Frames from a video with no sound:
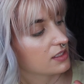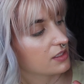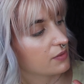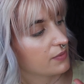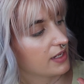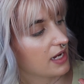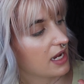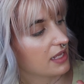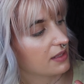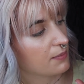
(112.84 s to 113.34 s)
So
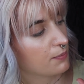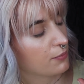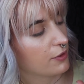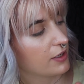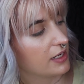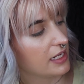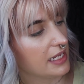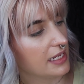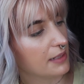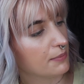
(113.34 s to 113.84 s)
we got the
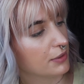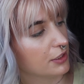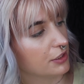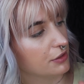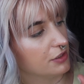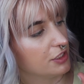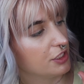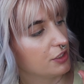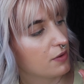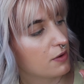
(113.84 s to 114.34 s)
pretty
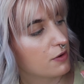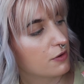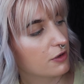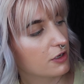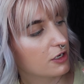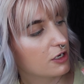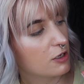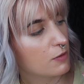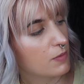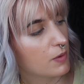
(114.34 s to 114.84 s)
blue
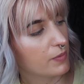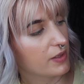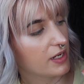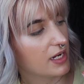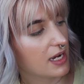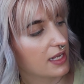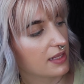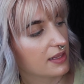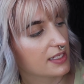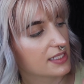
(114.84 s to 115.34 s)
duochrome and we
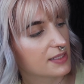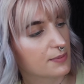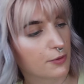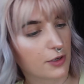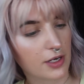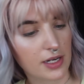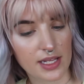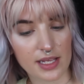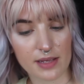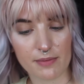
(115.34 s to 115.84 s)
got this
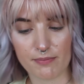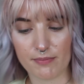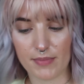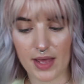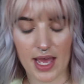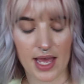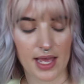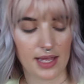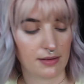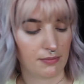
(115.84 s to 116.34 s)
pretty
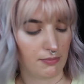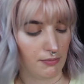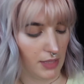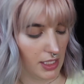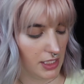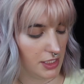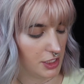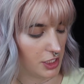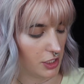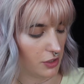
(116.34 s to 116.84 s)
matte
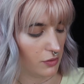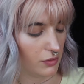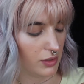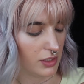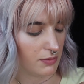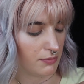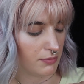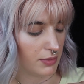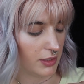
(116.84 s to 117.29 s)
mid-toned